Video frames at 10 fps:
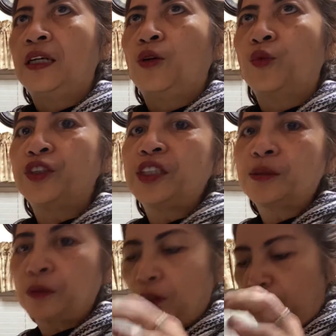We're just
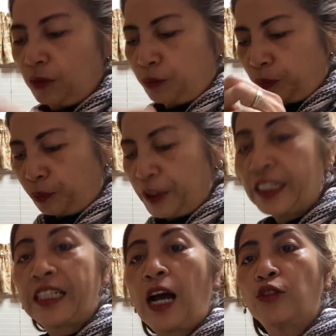
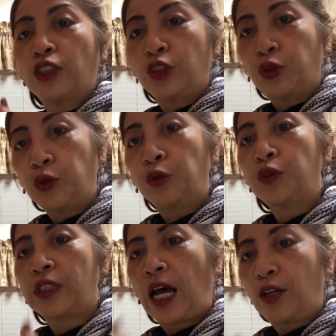bringing out the
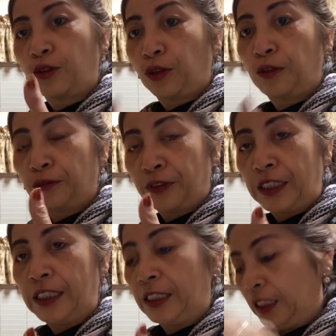juice out of the
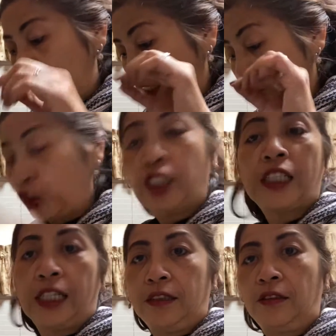
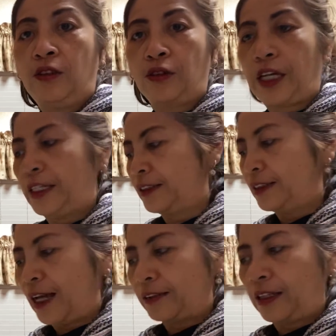chicken. Okay, it's
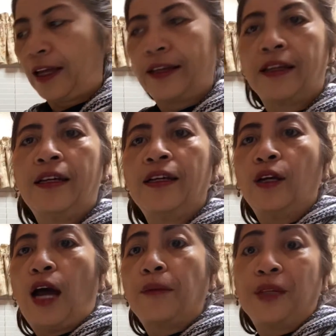not like
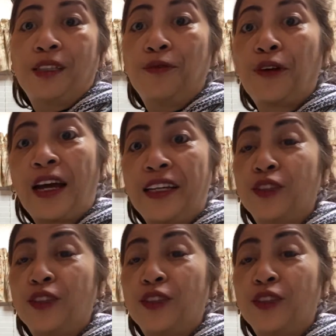I'm gonna fry it